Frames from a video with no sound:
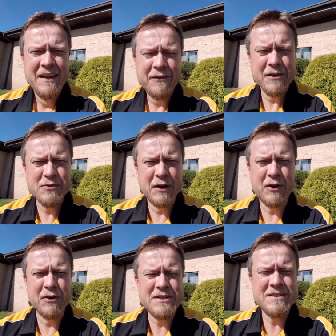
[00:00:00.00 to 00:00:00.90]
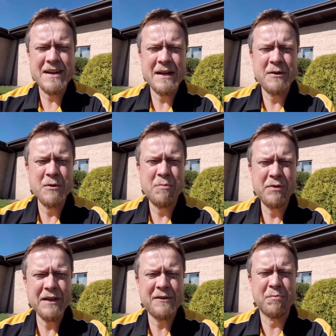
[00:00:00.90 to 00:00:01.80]
So I just want to encourage you today to
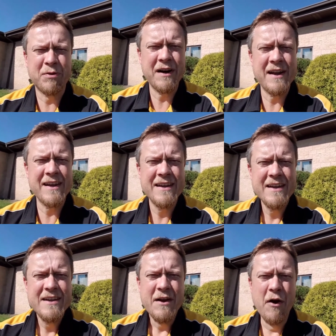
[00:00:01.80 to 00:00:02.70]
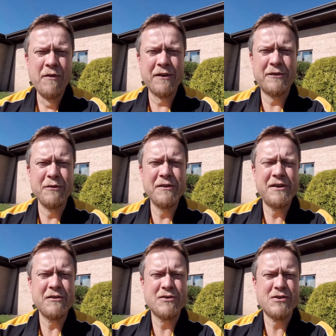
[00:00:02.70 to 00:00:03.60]
please pray over the students
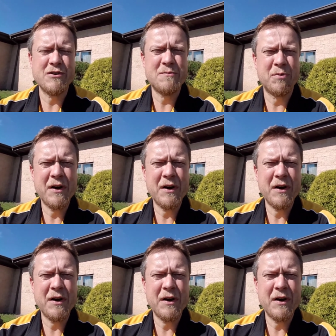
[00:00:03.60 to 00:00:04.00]
in your church.